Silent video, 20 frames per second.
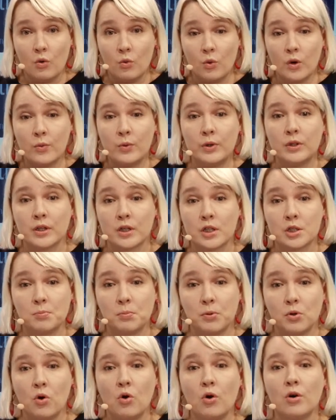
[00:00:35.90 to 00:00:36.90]
we will
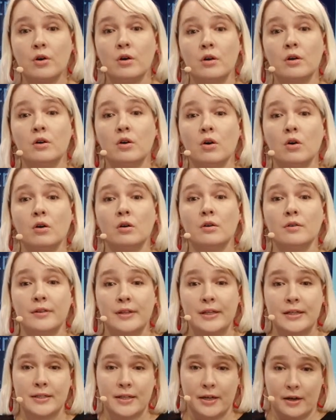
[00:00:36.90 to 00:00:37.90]
explore
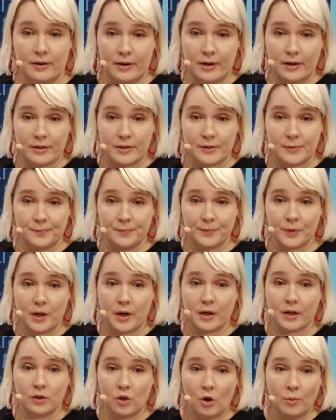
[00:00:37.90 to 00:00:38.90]
these areas,
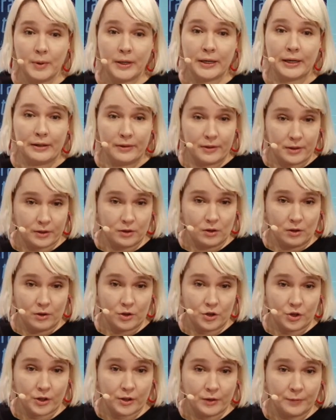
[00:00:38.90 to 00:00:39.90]
economic and
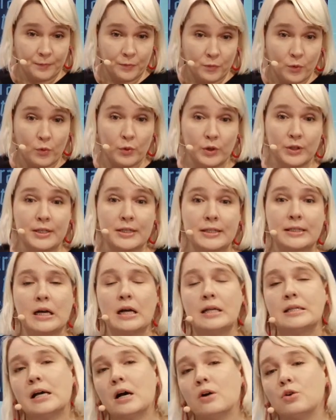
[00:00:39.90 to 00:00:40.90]
technological. We will
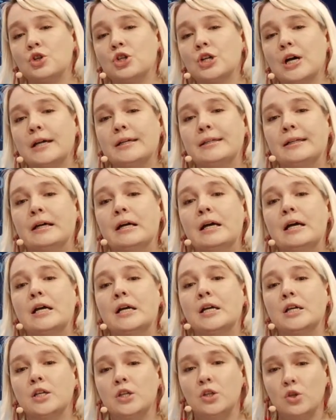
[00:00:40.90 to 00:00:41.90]
discuss how China
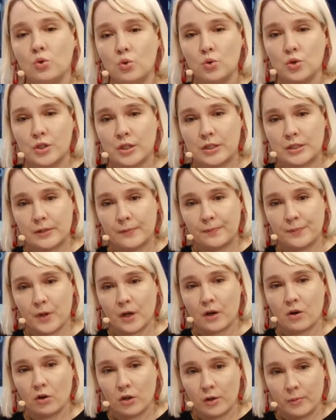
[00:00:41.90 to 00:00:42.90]
uses
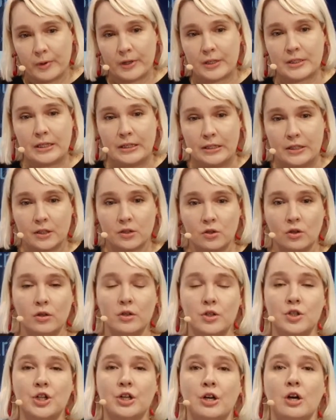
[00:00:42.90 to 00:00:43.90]
economics and
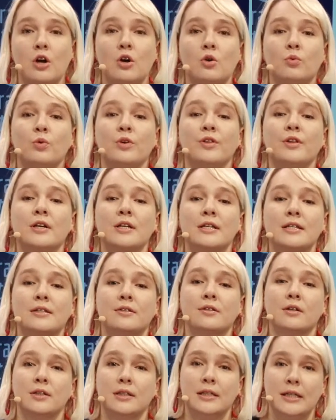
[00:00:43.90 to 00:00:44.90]
technology with a
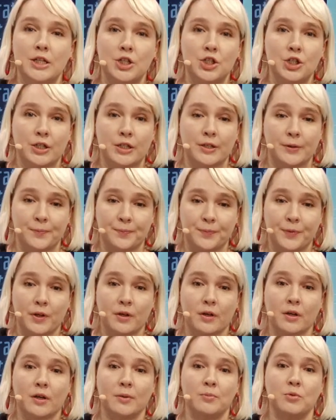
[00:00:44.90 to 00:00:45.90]
strategic
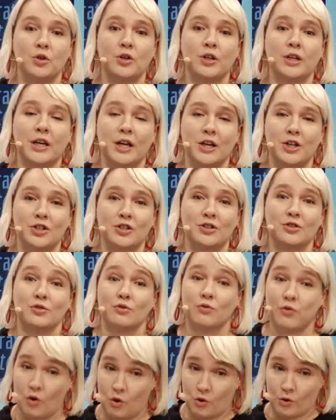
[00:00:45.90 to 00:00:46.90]
communications
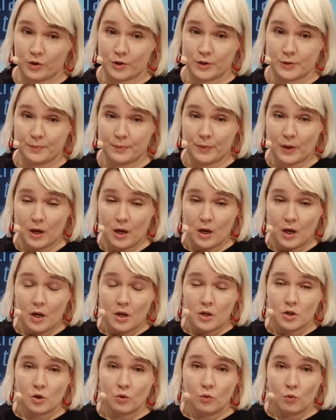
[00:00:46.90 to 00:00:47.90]
focus.
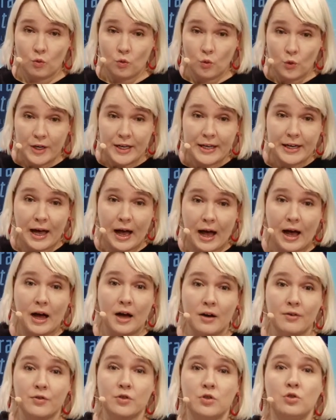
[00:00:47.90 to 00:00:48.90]
So we
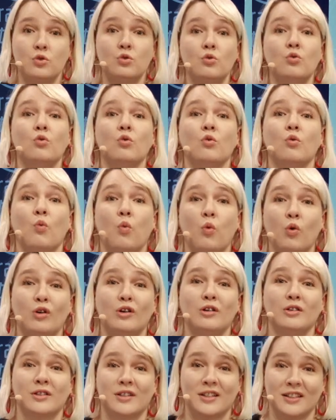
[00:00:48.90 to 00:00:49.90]
have two
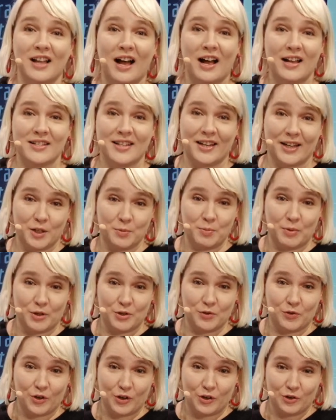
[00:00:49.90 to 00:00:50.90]
world-class
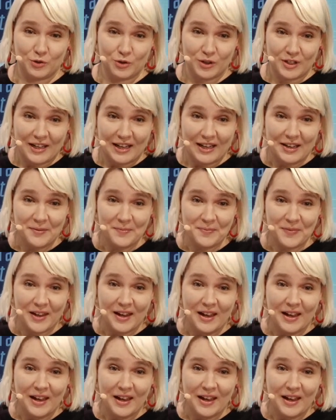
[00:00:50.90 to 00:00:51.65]
experts for you today.